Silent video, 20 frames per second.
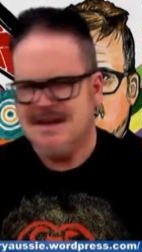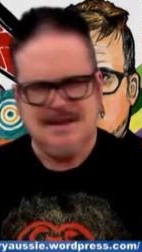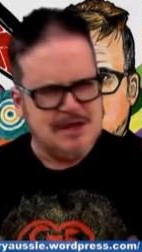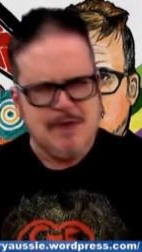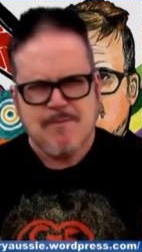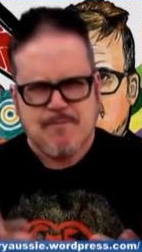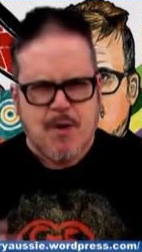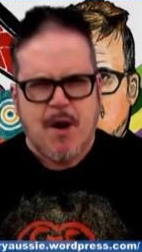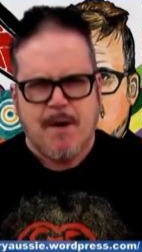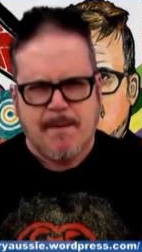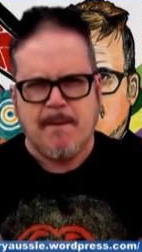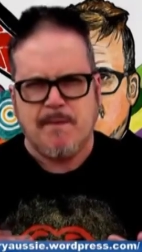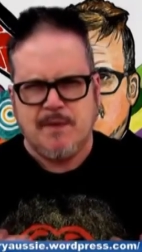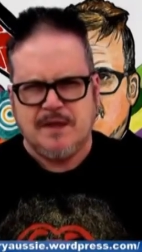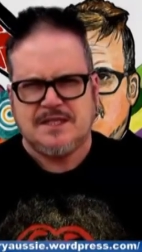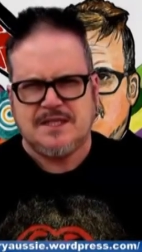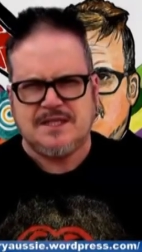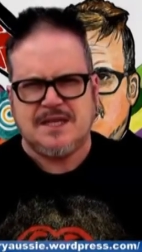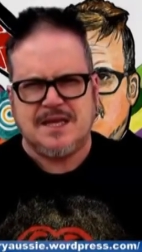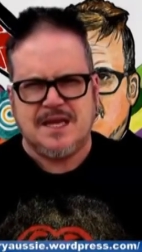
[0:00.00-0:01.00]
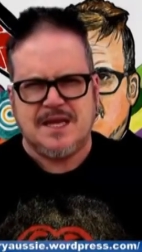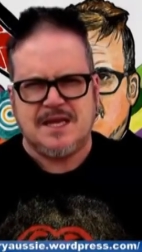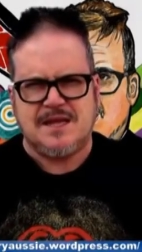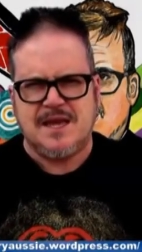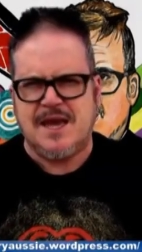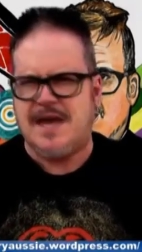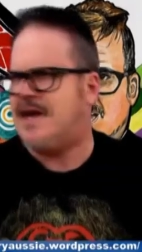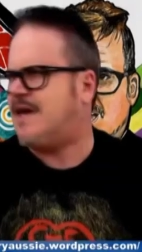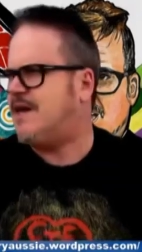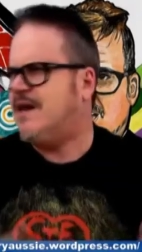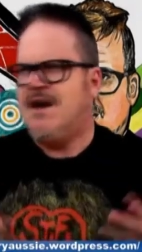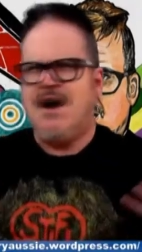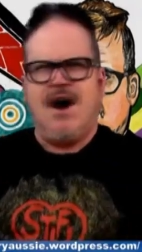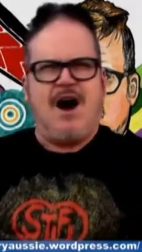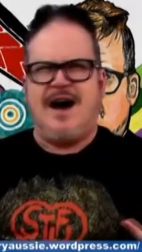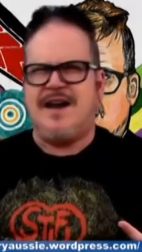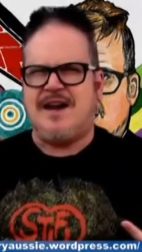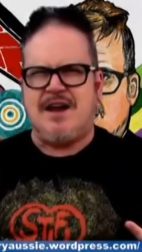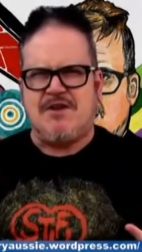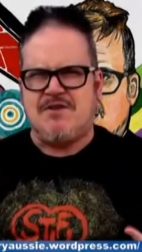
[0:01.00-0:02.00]
They're probably still a thing.
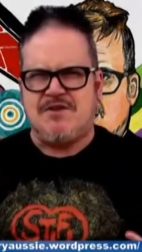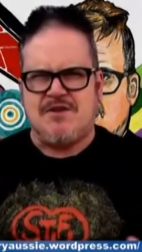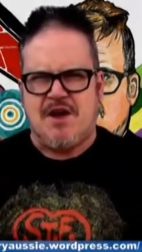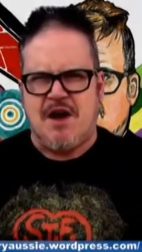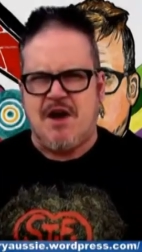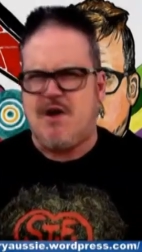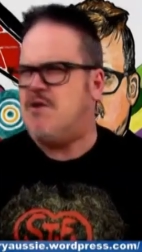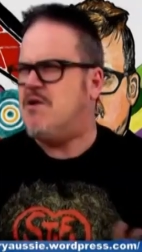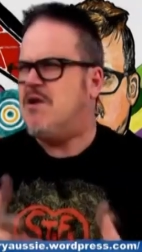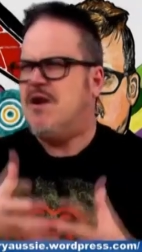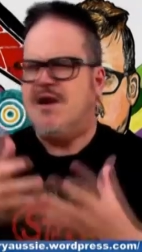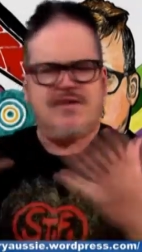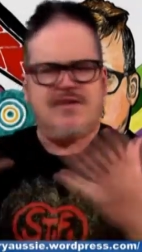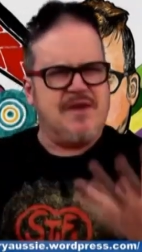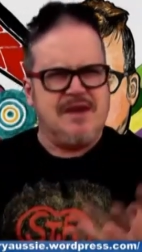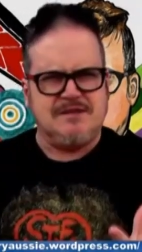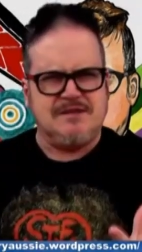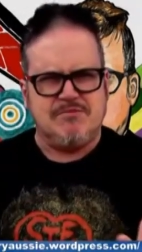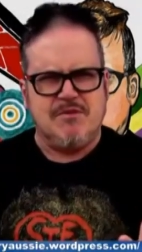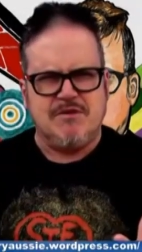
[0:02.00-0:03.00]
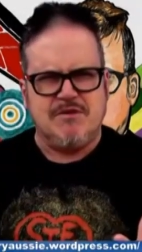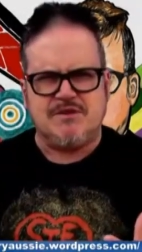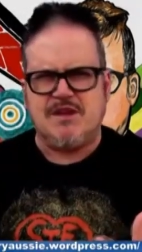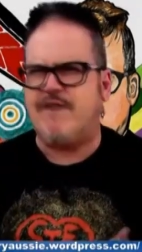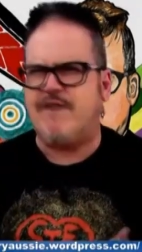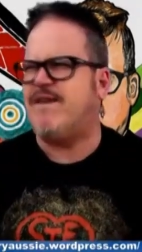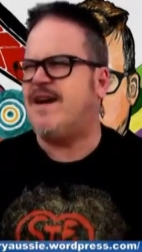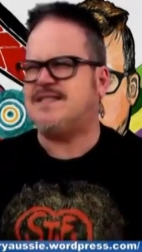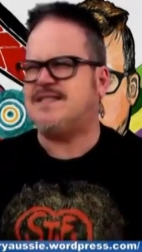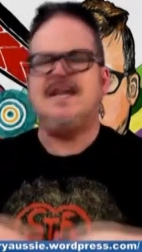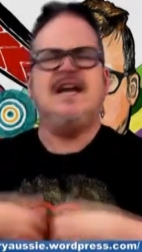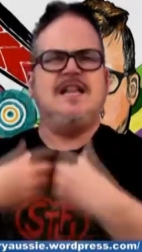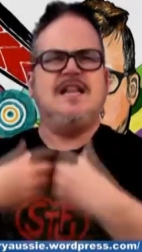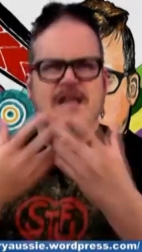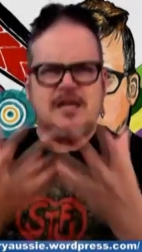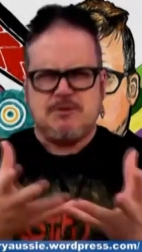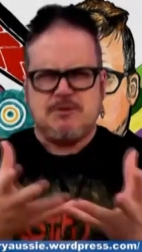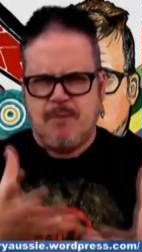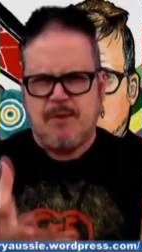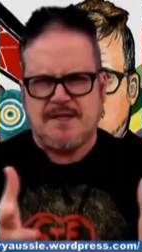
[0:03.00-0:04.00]
I don't know. Things move so fast.
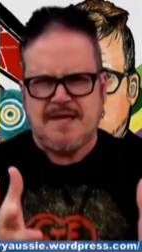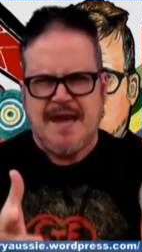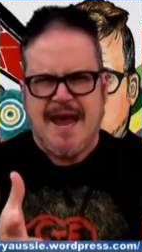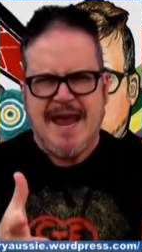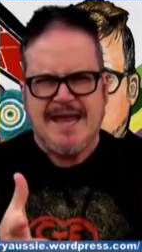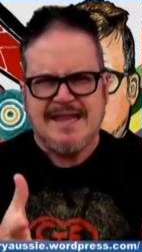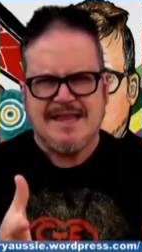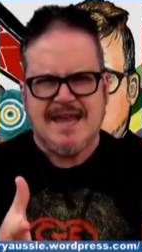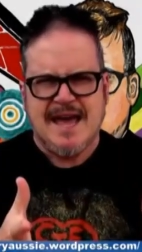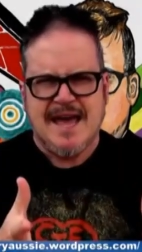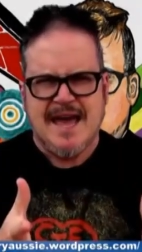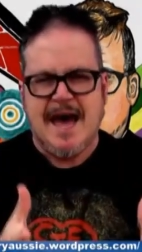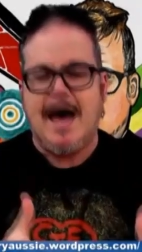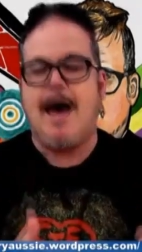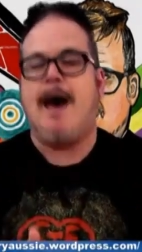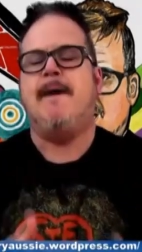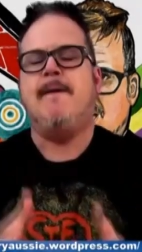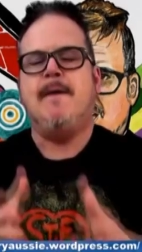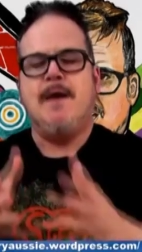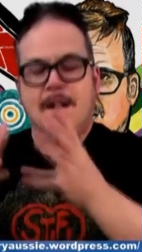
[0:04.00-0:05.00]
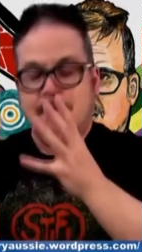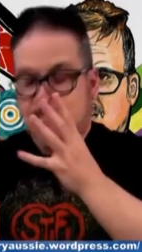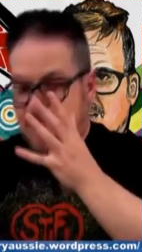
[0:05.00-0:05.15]
Let's pretend they are.